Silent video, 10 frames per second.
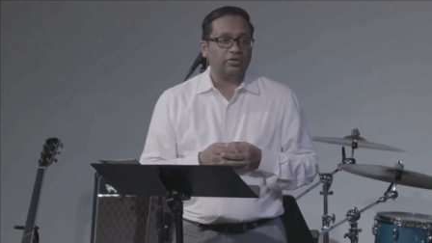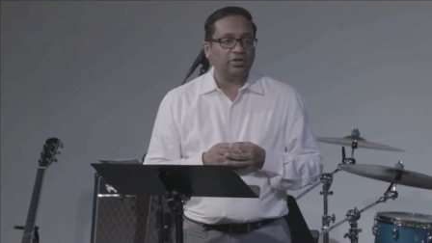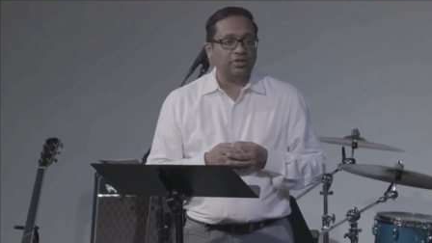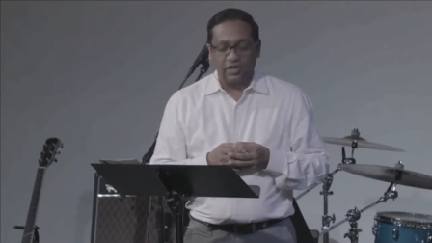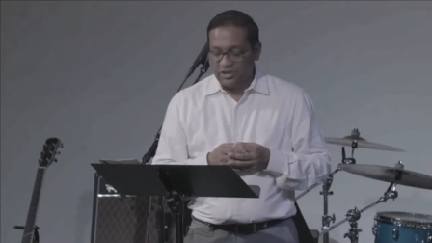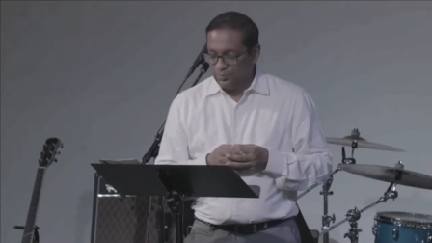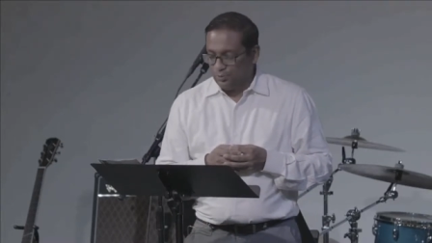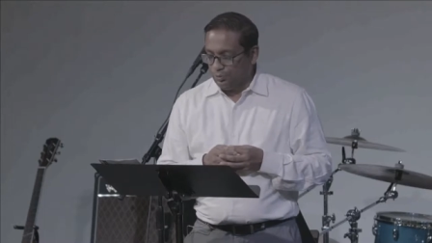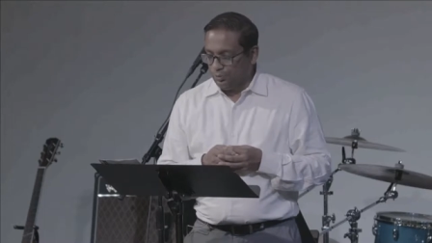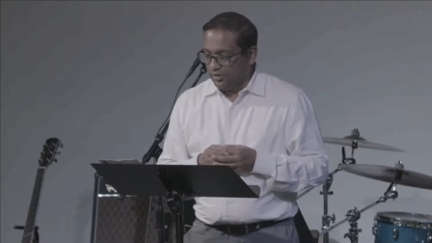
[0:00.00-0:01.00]
the
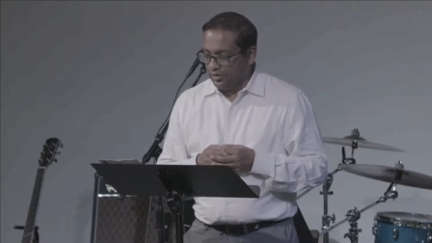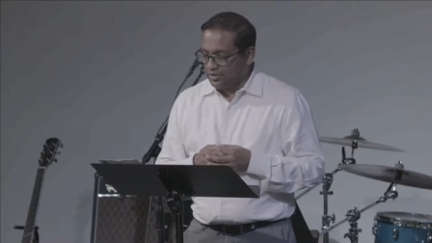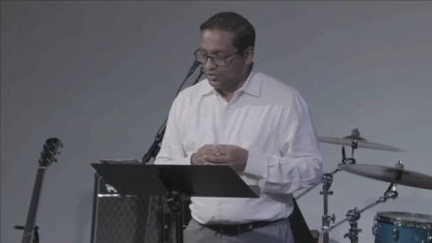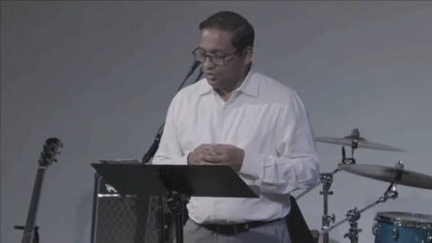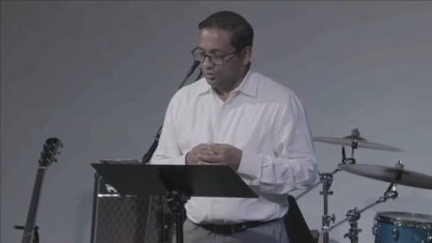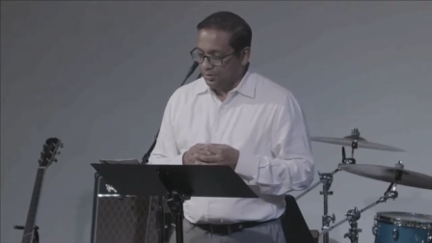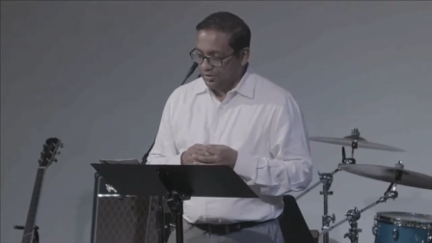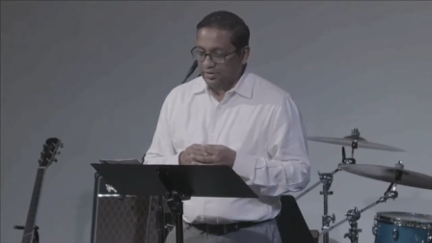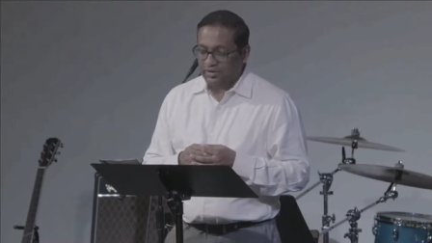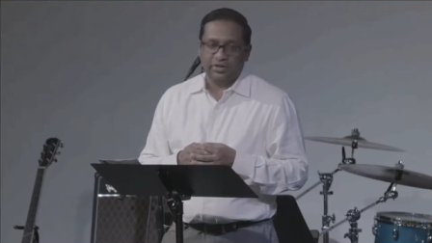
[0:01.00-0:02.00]
gospel will lead us to
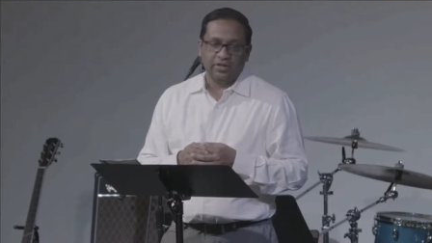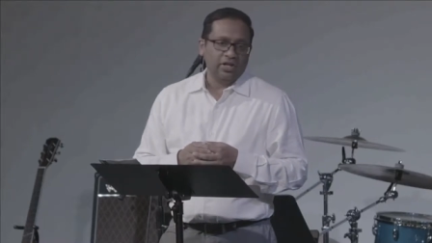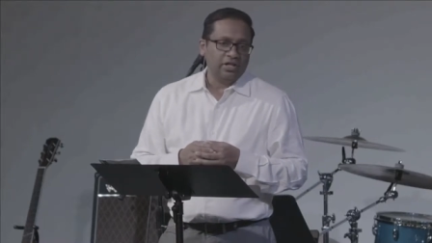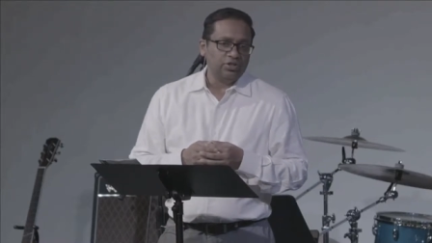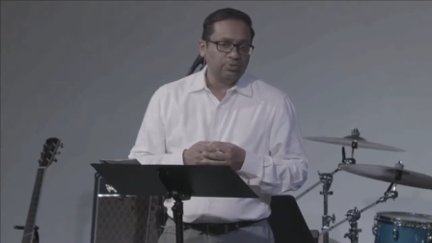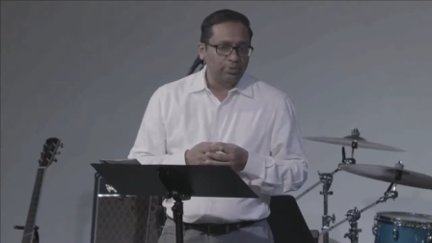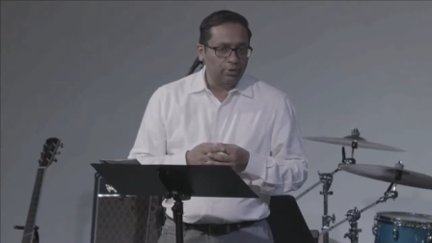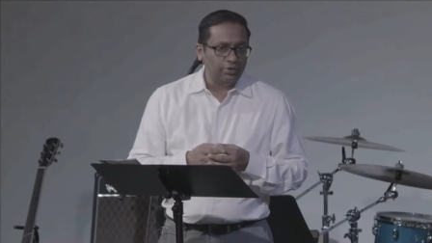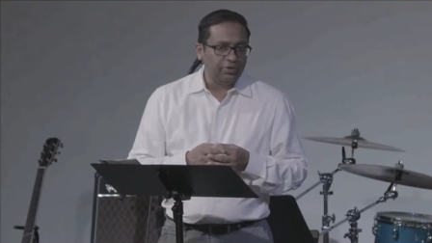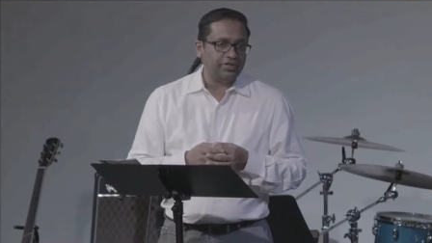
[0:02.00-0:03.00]
humility, to
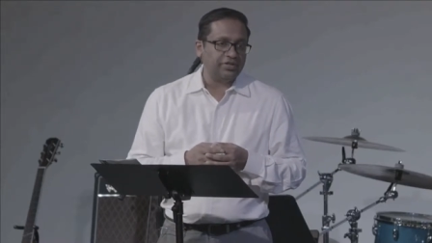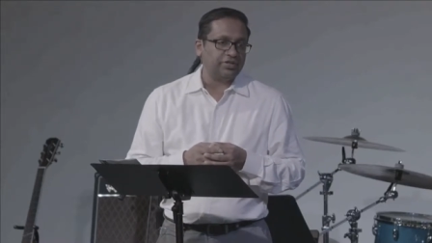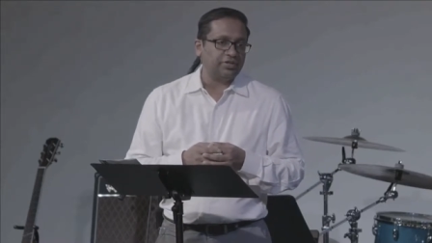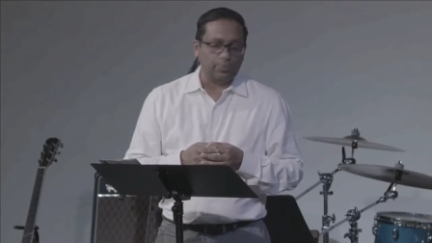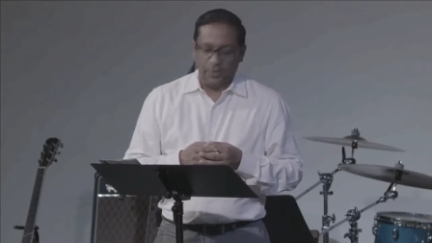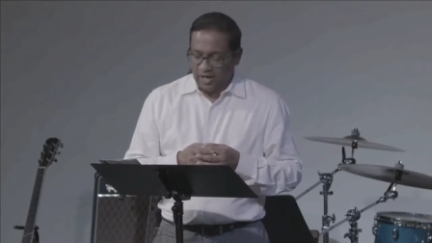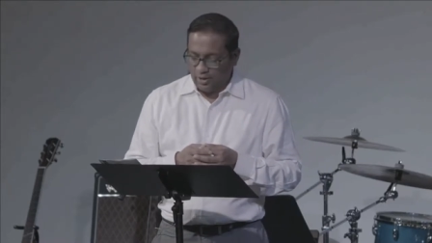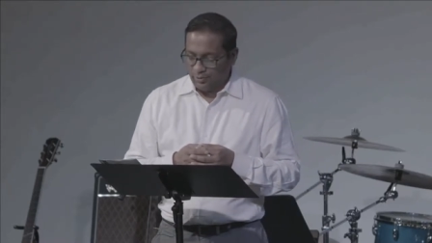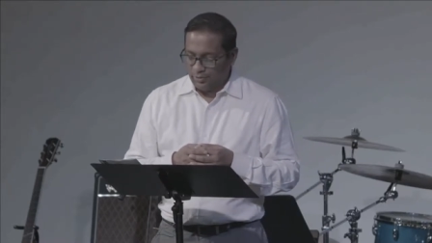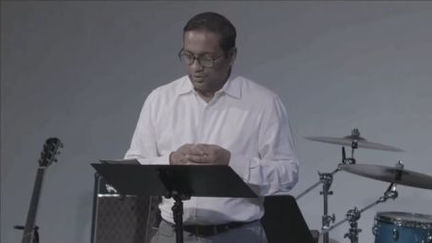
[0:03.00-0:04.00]
boldness, to
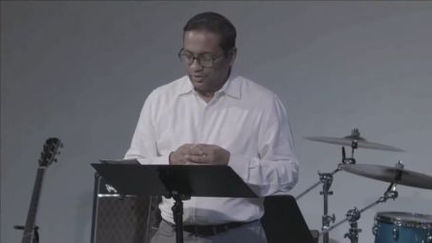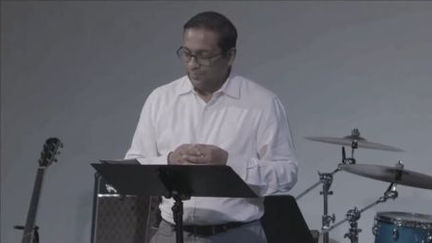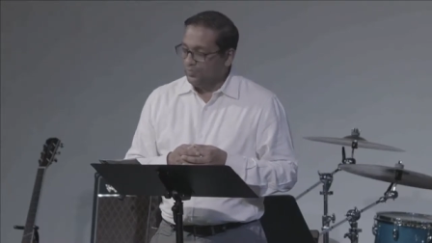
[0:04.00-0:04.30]
power.